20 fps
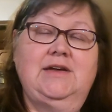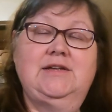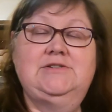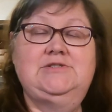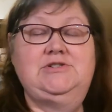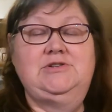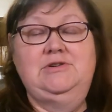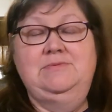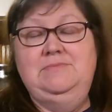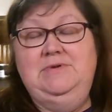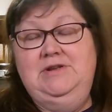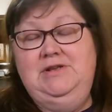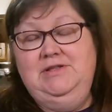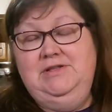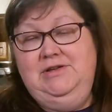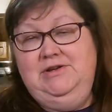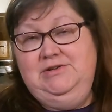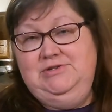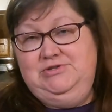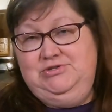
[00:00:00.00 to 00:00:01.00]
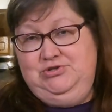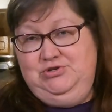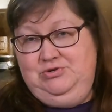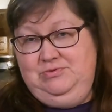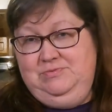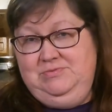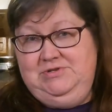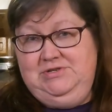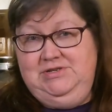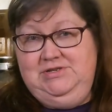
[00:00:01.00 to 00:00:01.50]
and she immediately
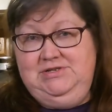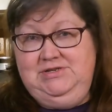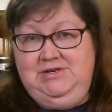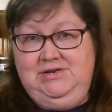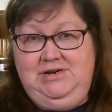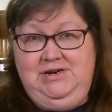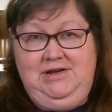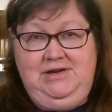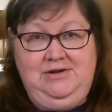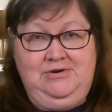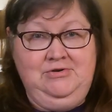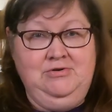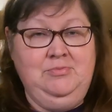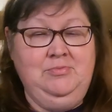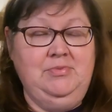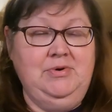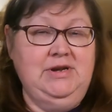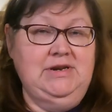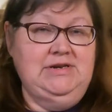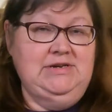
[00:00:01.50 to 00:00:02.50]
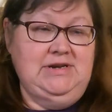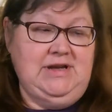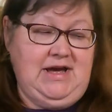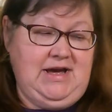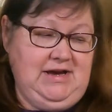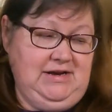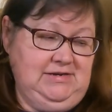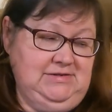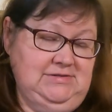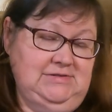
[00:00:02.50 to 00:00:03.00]
assumes she's going to get her bread
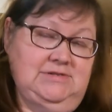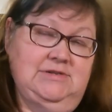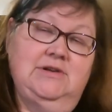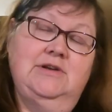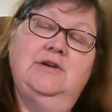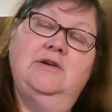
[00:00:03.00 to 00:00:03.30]
tacks.